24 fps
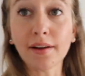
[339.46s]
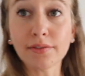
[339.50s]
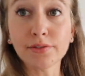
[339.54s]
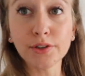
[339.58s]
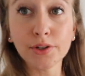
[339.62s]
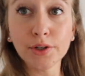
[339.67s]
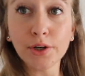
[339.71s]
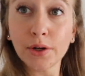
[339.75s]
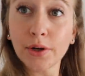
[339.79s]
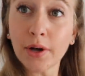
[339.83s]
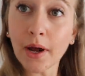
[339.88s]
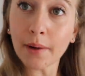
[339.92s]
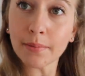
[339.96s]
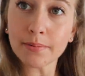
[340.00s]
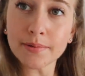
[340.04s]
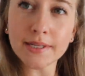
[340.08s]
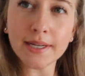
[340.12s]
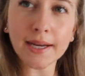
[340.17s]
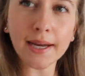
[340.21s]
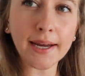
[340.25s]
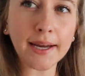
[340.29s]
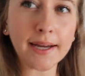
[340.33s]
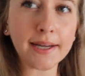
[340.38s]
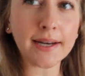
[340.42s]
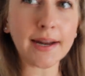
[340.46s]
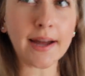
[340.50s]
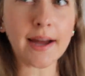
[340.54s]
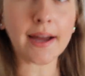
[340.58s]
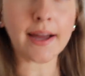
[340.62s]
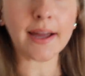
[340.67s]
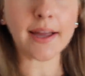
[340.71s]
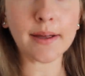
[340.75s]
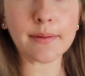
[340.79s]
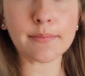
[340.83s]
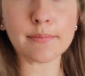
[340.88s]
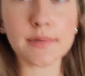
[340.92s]
Afternoon update, I
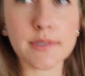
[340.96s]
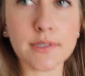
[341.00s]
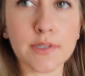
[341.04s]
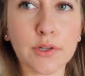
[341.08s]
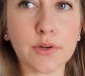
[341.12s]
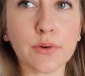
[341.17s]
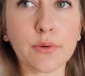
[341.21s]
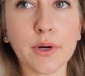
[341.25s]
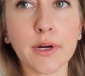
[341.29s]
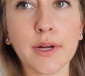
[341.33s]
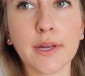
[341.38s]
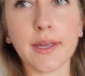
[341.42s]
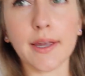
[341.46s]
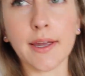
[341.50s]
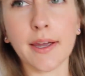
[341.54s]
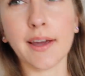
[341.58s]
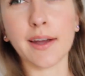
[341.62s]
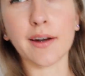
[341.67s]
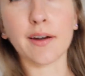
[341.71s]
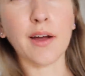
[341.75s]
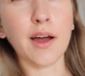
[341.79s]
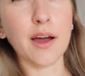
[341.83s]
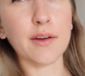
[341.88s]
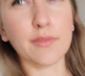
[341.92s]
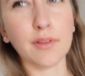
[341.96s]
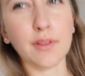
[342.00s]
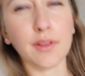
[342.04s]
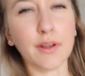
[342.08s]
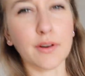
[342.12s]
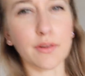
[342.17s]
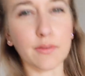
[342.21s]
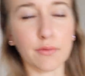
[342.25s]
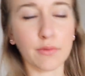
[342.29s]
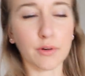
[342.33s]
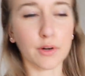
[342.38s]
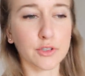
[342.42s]
am still working. I don't have a
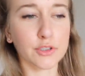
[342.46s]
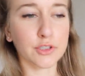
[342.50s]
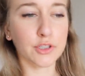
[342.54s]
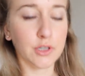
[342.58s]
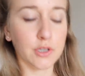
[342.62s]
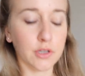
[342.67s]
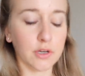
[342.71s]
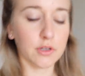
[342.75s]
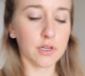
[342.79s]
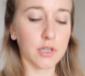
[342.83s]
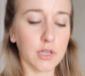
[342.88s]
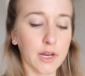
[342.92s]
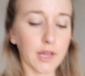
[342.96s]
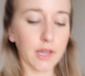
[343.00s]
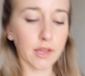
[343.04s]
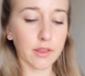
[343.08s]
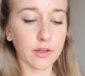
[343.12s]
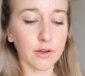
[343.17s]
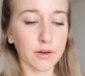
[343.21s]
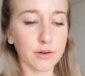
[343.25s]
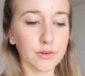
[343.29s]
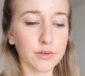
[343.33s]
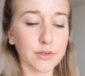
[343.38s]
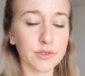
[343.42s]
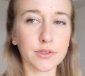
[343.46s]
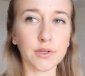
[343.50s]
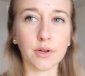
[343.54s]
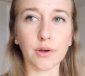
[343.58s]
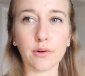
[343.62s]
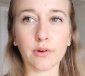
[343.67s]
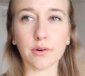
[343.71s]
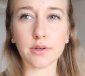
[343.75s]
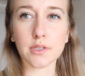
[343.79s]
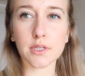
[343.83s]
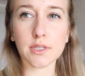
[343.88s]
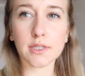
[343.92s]
lot of work to do today though,
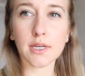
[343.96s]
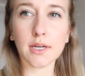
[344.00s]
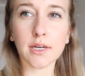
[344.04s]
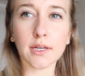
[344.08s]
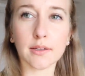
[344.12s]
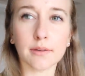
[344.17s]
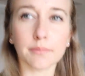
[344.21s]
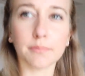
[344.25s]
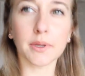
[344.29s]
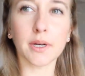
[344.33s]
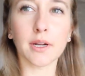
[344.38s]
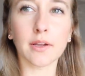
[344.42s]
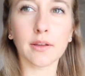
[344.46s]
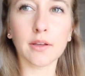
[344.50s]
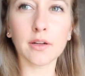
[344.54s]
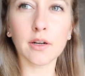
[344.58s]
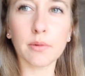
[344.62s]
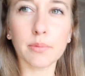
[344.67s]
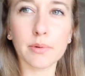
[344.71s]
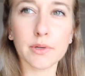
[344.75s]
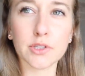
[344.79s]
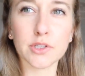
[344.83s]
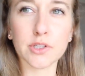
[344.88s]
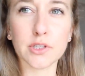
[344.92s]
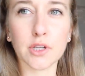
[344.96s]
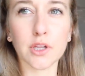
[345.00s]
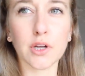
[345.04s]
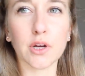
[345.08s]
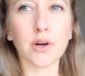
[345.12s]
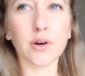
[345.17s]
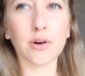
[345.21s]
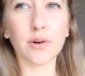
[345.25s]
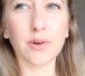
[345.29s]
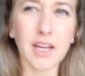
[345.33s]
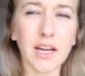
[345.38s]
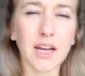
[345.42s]
so it's been a little bit
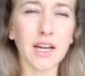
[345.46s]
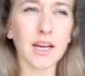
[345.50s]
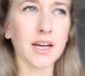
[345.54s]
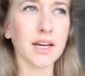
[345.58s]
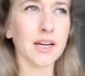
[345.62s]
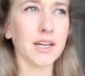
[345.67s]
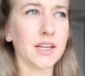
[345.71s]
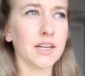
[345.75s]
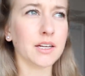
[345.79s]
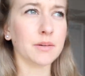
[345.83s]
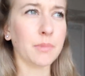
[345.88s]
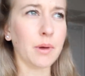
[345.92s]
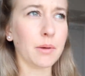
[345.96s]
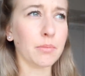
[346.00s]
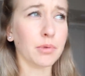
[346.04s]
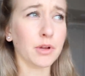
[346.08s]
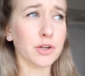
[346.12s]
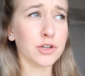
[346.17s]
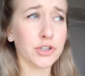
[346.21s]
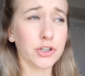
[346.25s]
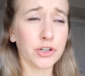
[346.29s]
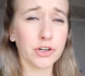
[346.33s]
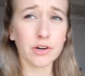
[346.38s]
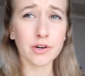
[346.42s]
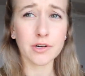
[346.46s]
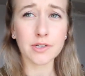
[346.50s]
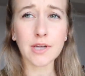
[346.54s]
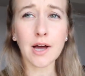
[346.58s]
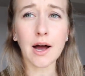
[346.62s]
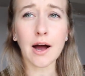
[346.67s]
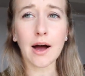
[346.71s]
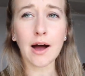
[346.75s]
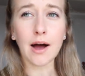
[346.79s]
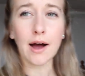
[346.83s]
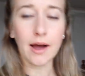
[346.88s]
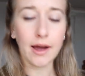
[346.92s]
slow and my blood sugar is
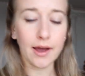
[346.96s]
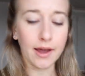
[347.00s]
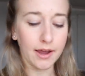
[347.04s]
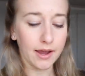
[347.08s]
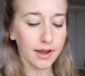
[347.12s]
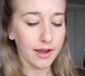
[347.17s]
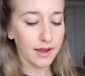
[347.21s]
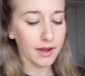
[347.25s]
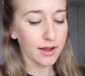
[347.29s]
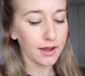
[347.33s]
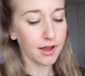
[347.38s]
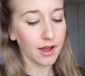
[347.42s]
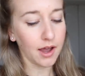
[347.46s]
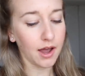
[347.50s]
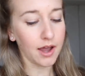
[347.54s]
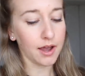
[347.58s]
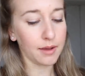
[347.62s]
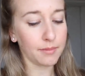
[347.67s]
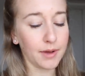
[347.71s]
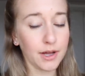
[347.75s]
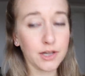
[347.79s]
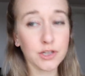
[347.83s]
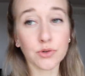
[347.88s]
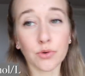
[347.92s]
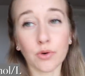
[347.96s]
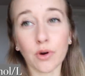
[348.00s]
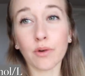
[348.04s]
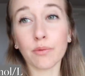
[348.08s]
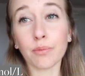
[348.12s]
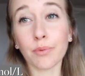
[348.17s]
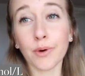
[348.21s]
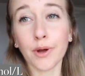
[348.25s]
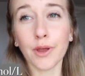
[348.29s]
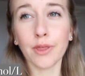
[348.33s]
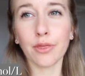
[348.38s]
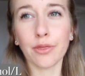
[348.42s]
high. I am at
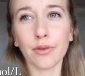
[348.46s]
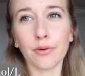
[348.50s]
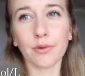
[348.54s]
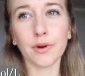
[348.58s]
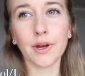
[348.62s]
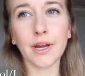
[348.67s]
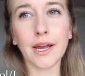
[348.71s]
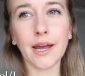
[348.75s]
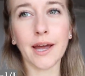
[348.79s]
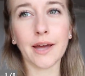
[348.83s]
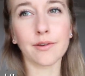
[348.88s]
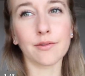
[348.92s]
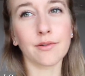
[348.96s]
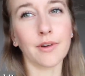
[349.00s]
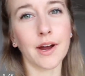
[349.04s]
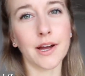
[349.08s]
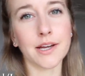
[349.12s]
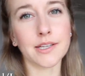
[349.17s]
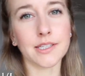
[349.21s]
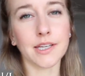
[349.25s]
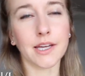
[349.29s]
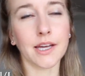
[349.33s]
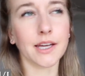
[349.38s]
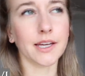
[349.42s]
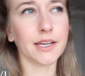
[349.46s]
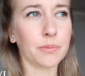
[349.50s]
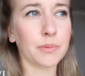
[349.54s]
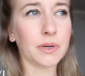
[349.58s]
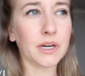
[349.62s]
12.3 and rising.